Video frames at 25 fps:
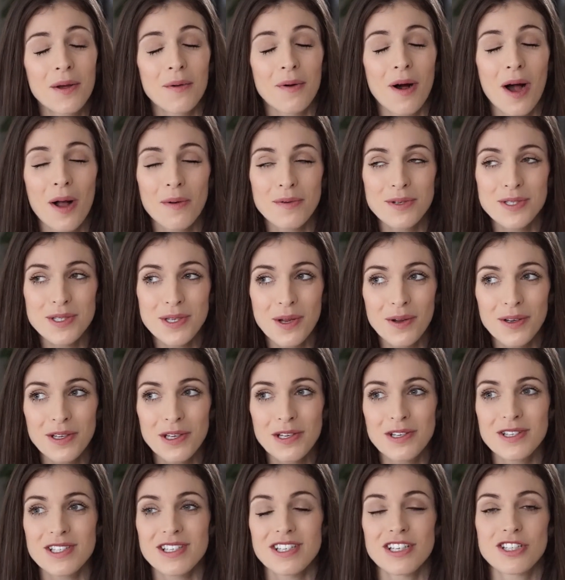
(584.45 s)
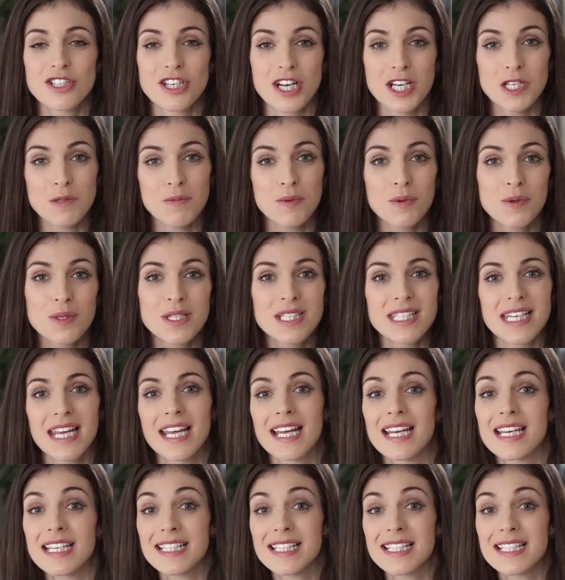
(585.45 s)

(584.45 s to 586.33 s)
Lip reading: I was so used to Jasper would sit at